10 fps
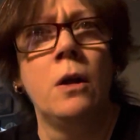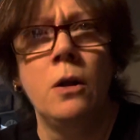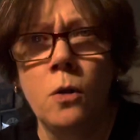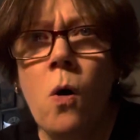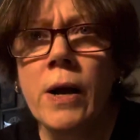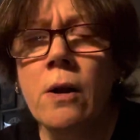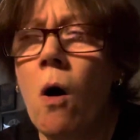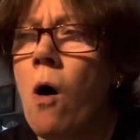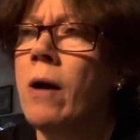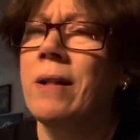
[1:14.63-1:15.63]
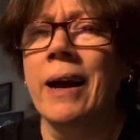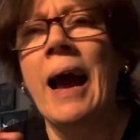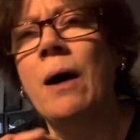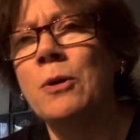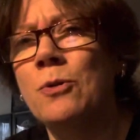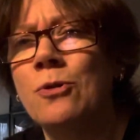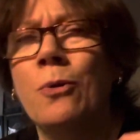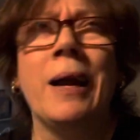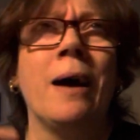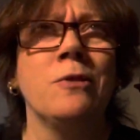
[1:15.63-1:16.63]
long and hard, like how to do
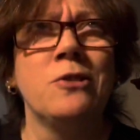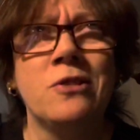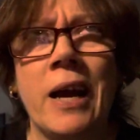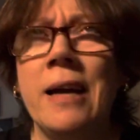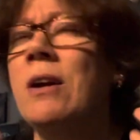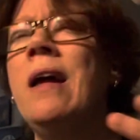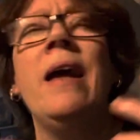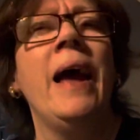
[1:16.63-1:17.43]
it, how to say it.